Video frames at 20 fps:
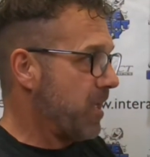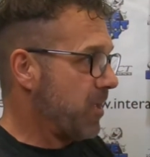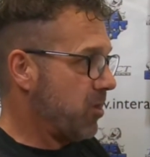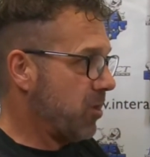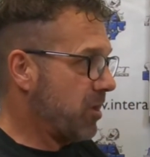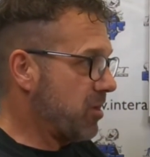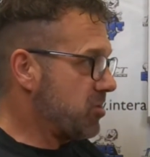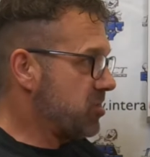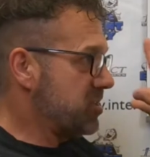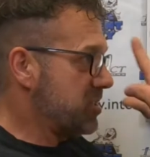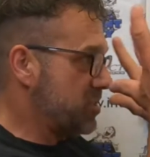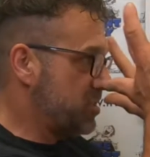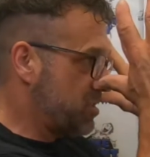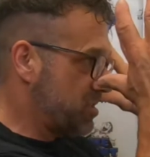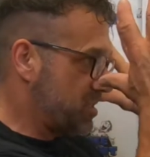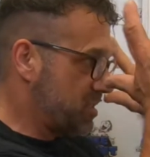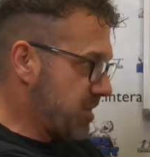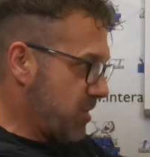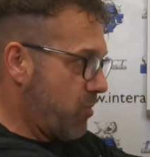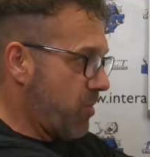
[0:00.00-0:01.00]
You can
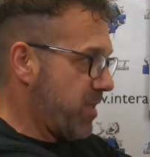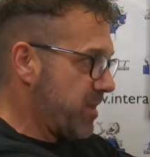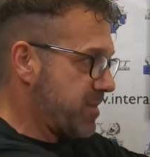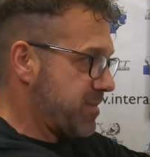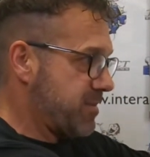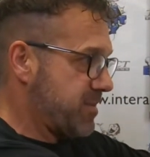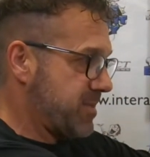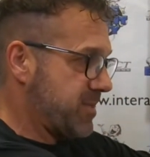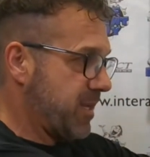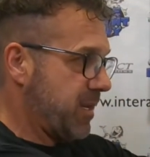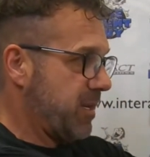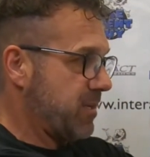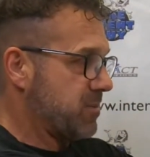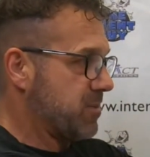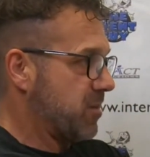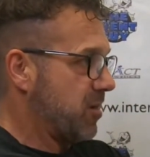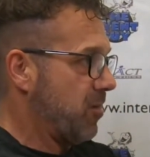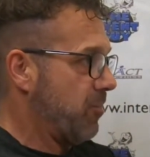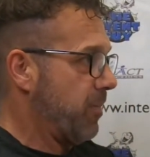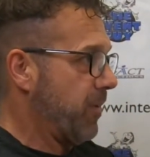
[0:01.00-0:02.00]
just see where the seating is
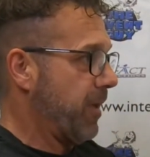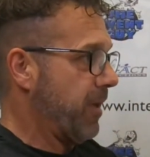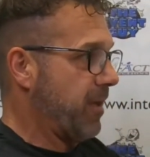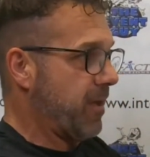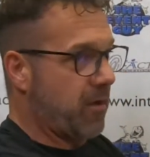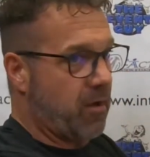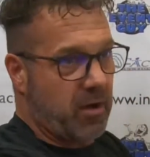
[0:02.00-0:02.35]
going to be